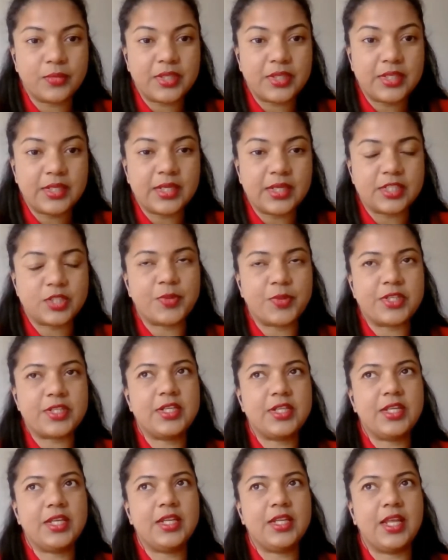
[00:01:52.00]

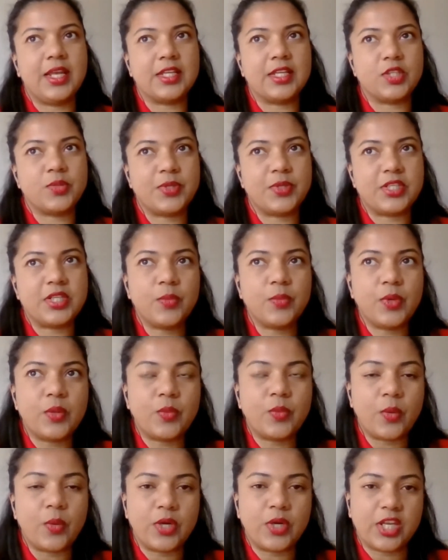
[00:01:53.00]
especially when
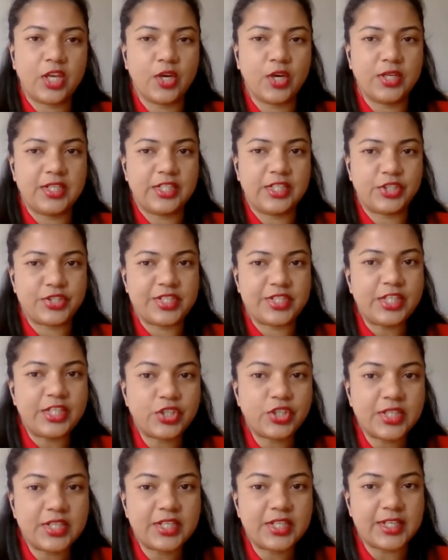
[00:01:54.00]
we're working on
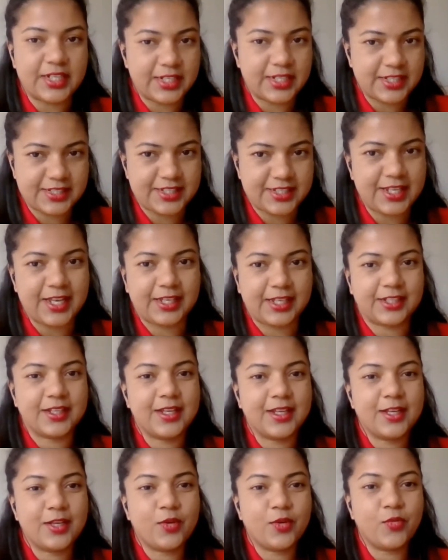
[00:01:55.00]
legislation, it is like
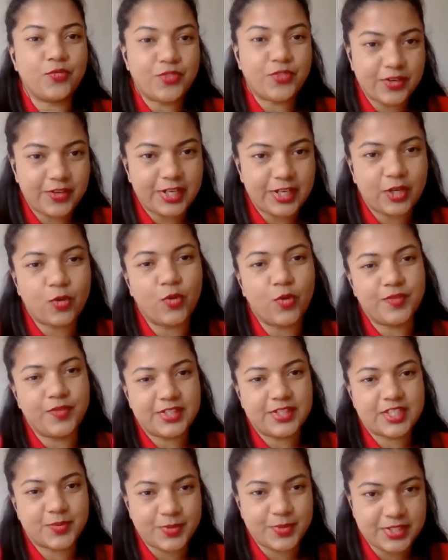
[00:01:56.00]
very
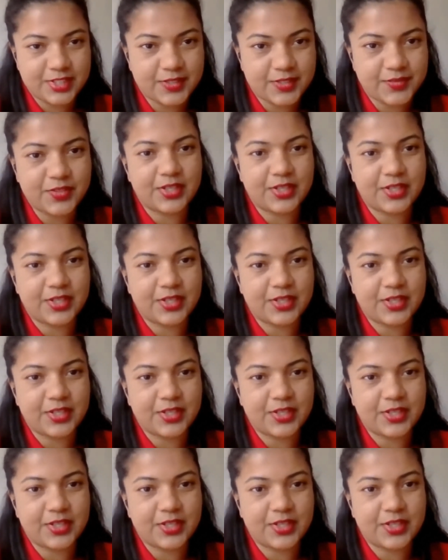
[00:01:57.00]
COVID specific.